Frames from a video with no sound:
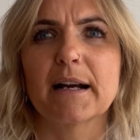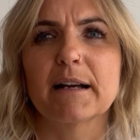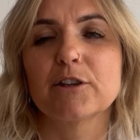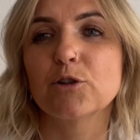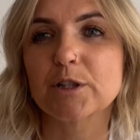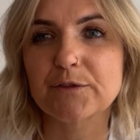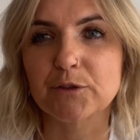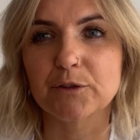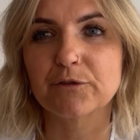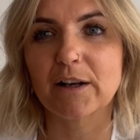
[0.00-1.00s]

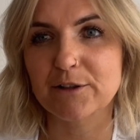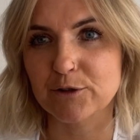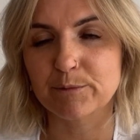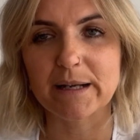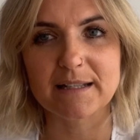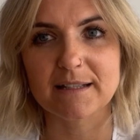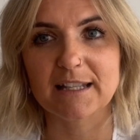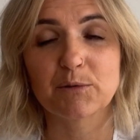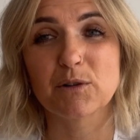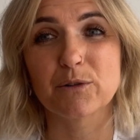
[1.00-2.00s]
useful, functional pieces
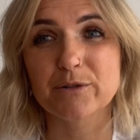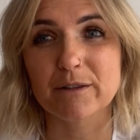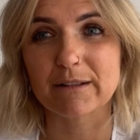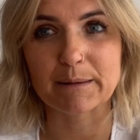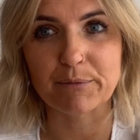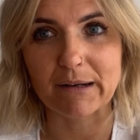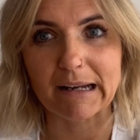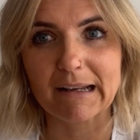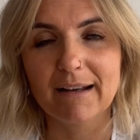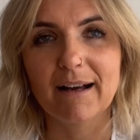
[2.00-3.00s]
that were also really
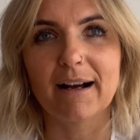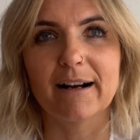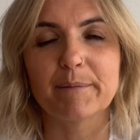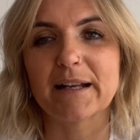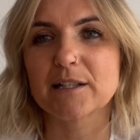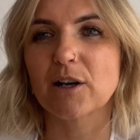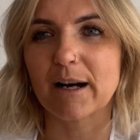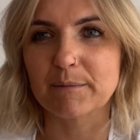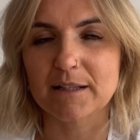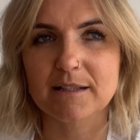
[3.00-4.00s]
pretty and
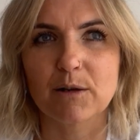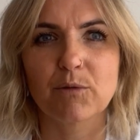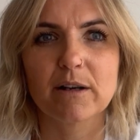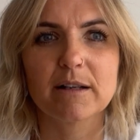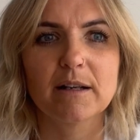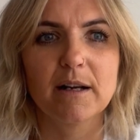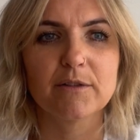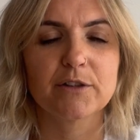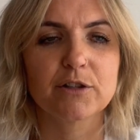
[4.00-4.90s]
timeless. I wanted the